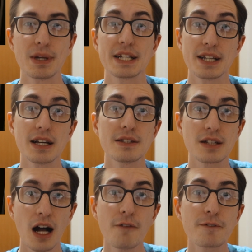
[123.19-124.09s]
but it does
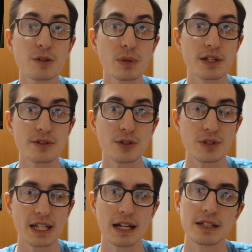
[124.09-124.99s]
comfortably
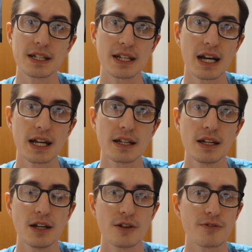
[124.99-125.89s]
suit Kelly and I.
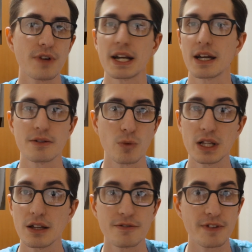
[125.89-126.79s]
Again, we
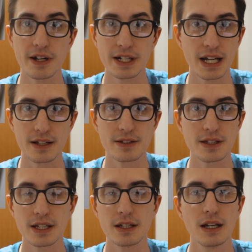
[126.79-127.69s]
live very
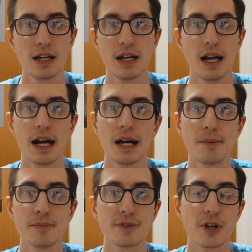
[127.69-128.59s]
nicely,
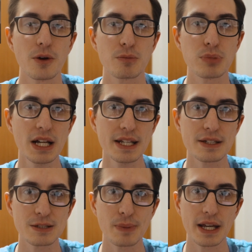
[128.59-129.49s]
so plenty
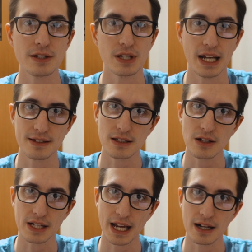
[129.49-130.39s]
of space. It has a
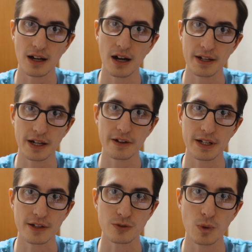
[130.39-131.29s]
little Genkan
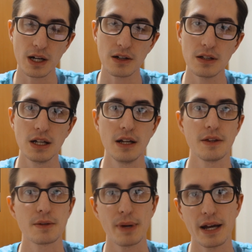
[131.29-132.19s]
area as well.
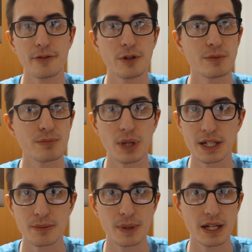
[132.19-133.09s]
The bathroom's
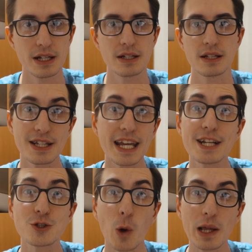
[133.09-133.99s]
plenty big.
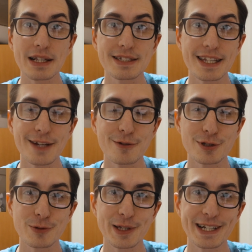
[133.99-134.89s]
Heated toilet seat,
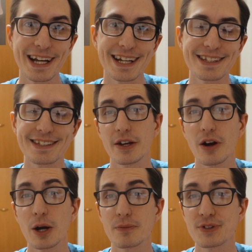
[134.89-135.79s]
which is really nice.
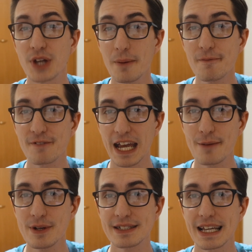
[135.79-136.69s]
There are some
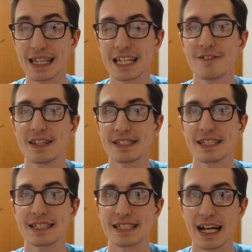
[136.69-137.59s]
families that live in
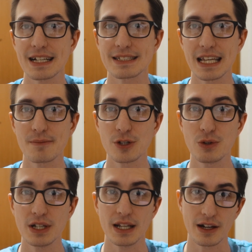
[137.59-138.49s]
this exact same
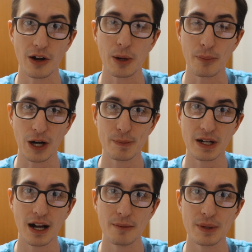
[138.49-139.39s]
unit in our
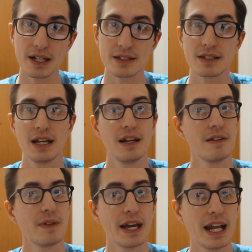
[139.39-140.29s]
apartment complex
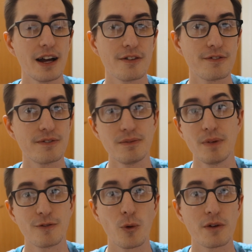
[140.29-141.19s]
that have
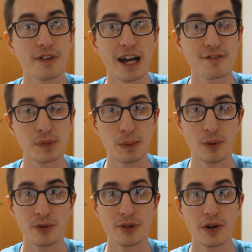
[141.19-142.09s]
4 or 5
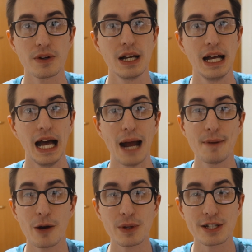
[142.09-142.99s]
people, so
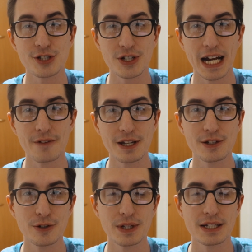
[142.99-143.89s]
I'm not really sure how they
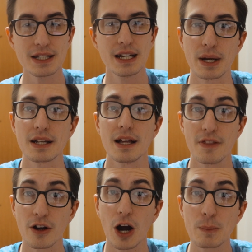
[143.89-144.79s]
do it, but
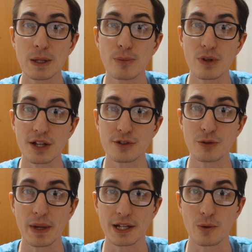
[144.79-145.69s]
there are people that
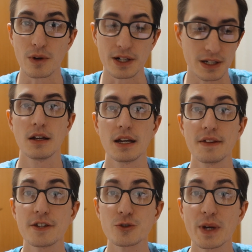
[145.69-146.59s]
do make it work.
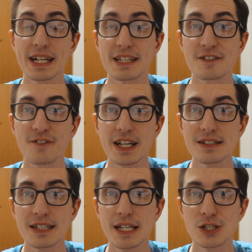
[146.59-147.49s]
This rate is
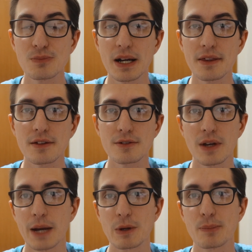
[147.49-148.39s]
fixed each month
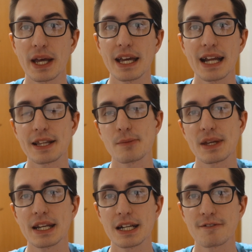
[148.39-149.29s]
and we pay it at the
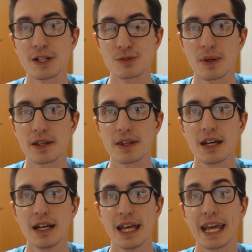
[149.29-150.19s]
beginning of each month,
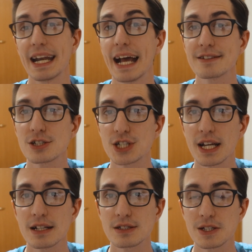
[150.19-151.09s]
and it hasn't
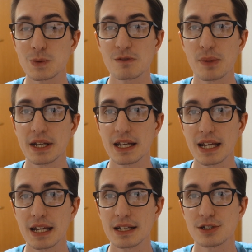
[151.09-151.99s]
changed since we've been
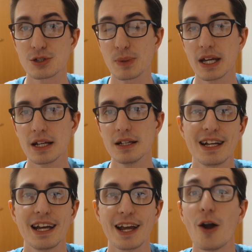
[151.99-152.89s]
in Japan,
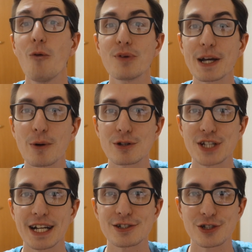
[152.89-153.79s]
and hopefully it won't
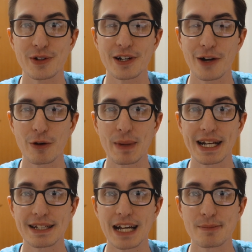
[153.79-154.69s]
change during our
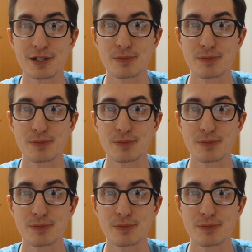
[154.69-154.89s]
remaining time in